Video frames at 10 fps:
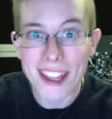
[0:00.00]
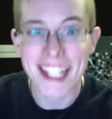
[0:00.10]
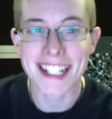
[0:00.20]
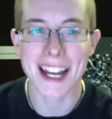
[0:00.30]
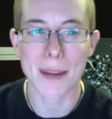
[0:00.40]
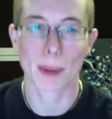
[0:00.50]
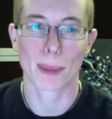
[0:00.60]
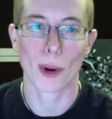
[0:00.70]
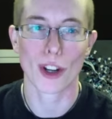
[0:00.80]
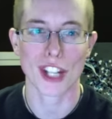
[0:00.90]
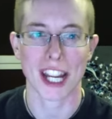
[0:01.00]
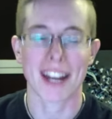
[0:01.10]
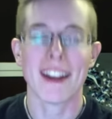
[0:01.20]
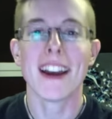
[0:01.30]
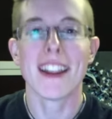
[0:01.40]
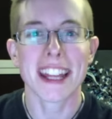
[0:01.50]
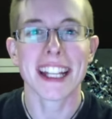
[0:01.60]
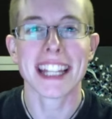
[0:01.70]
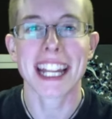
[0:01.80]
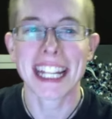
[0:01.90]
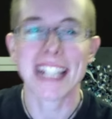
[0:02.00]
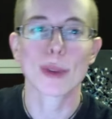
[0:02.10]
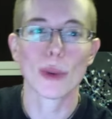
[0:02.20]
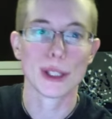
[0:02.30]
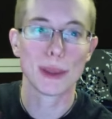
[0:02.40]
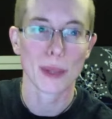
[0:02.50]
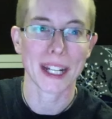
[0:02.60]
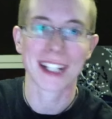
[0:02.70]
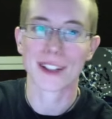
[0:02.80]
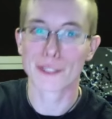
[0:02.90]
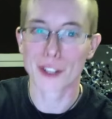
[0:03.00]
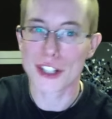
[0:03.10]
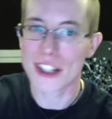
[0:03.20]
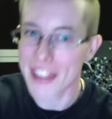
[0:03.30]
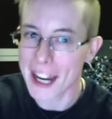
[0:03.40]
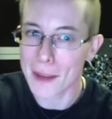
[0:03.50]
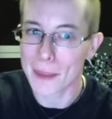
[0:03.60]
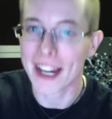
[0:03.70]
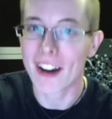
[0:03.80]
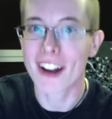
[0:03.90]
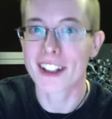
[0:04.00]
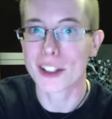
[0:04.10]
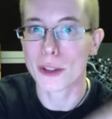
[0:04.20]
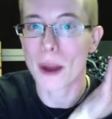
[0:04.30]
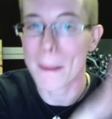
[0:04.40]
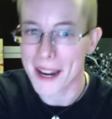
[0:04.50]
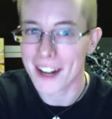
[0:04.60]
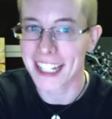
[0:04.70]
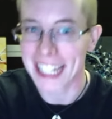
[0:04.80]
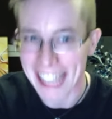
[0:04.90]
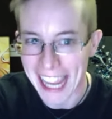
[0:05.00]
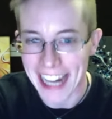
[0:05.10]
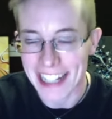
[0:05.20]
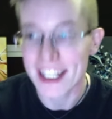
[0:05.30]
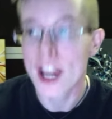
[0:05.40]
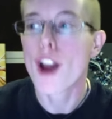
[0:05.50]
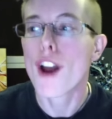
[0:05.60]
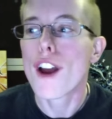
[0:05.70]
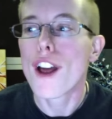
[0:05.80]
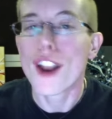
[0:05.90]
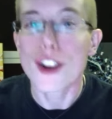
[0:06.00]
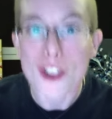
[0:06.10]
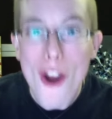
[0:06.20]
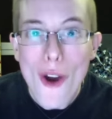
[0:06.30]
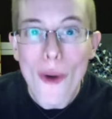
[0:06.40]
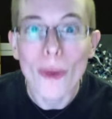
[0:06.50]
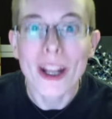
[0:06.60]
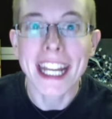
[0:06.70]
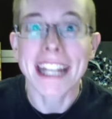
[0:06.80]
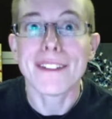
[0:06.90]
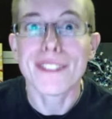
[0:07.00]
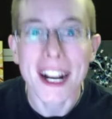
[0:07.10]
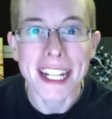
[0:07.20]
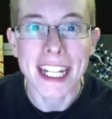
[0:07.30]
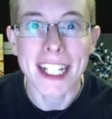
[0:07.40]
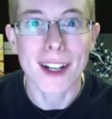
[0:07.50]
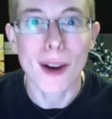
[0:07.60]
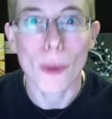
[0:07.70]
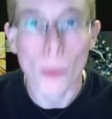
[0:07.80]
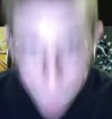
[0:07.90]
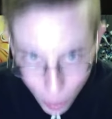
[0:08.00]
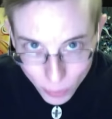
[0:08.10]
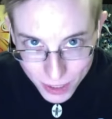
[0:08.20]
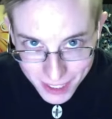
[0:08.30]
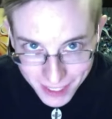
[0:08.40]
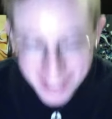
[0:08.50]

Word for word: things out of proportion, thinking that he's going to bring conversion therapy onto American gays. No, he fucking won't.